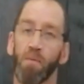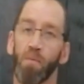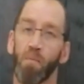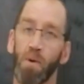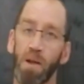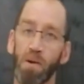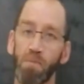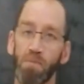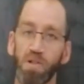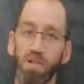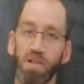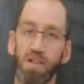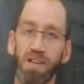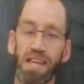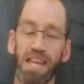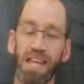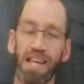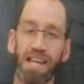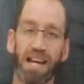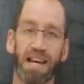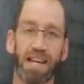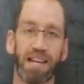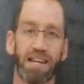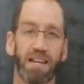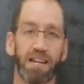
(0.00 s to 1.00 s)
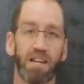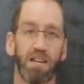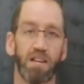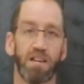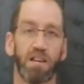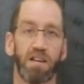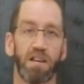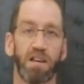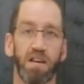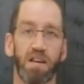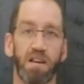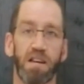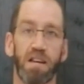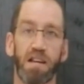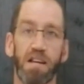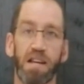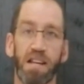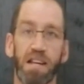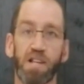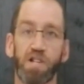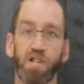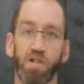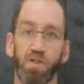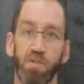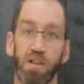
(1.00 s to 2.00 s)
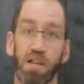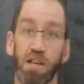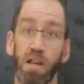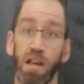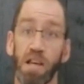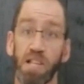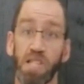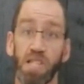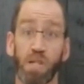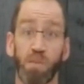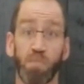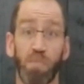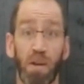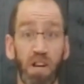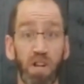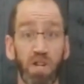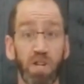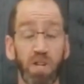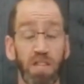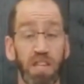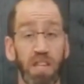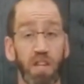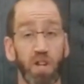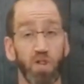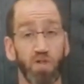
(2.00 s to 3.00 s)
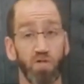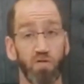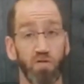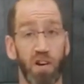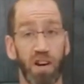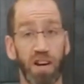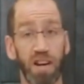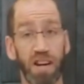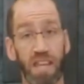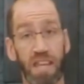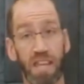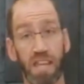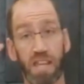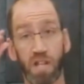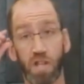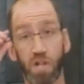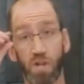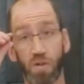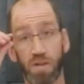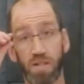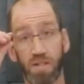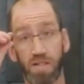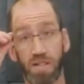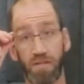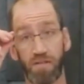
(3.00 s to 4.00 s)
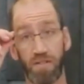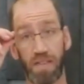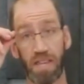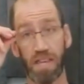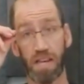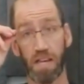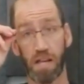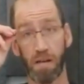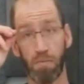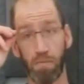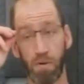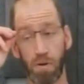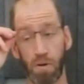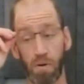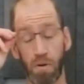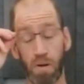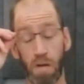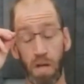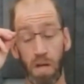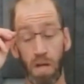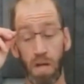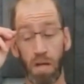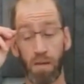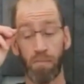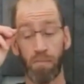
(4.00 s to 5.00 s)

when we're looking at an injury, especially chronic injuries of the elbow,